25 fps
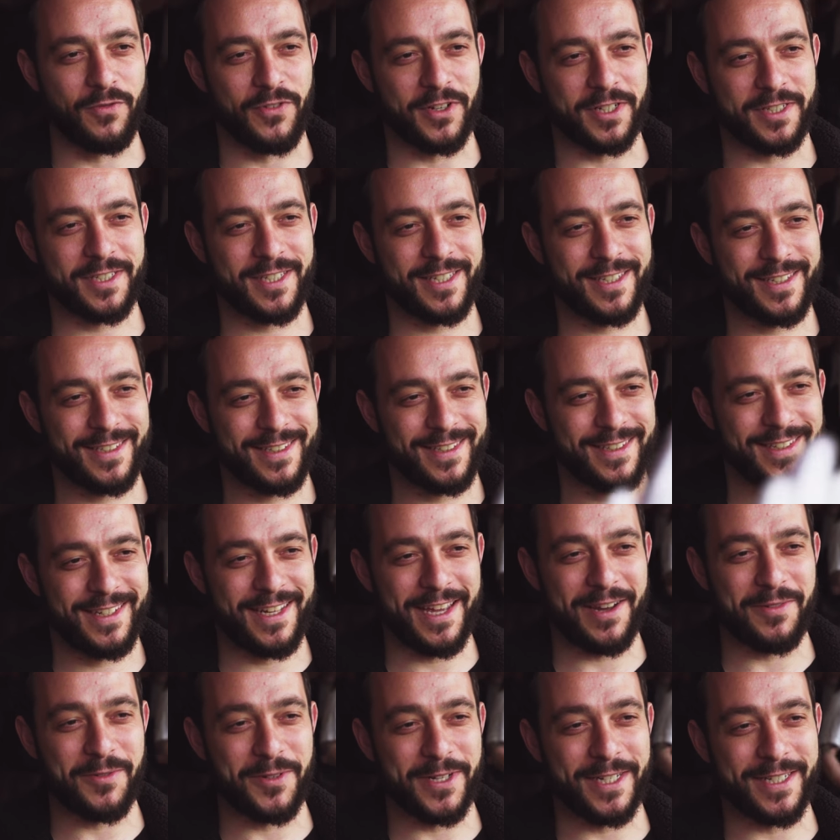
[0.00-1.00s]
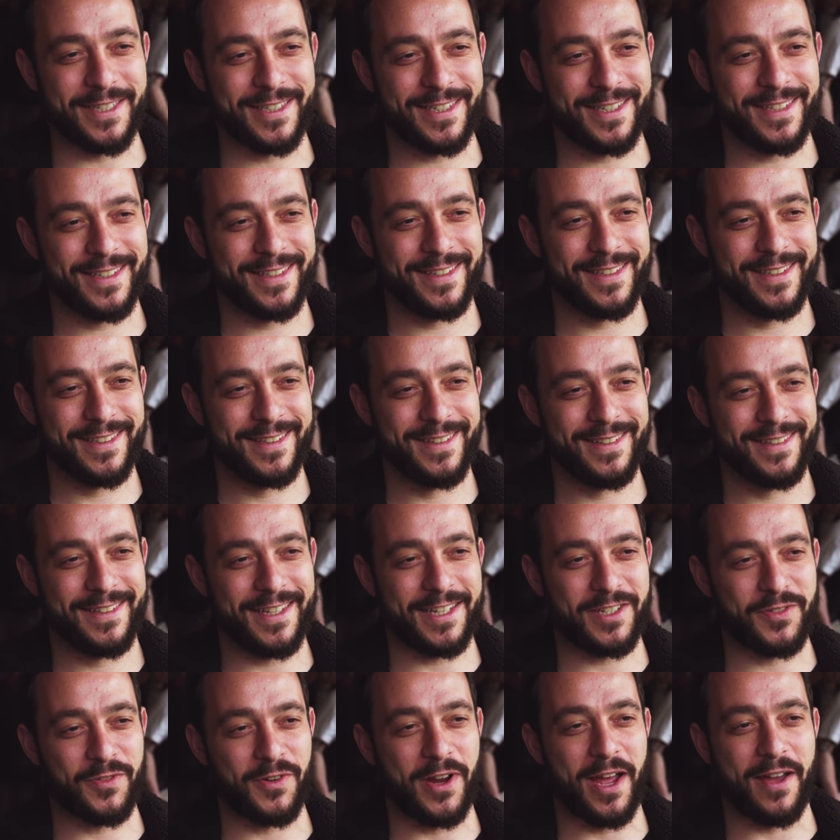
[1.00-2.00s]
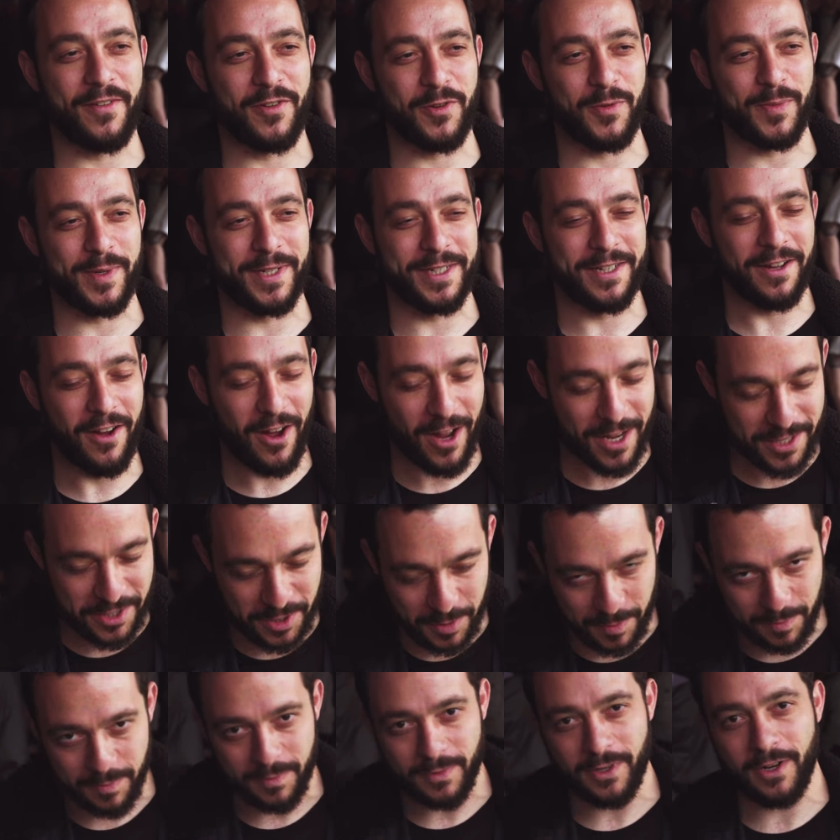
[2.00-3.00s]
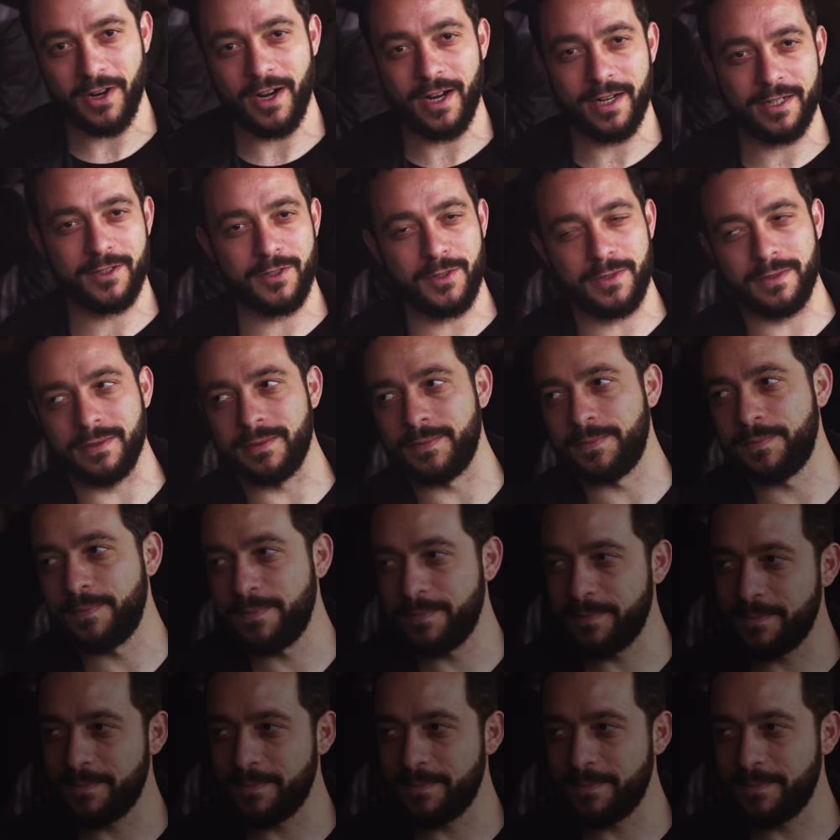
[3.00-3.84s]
Perfect. Can't wait. Thanks for having me. Awesome. All right, cool.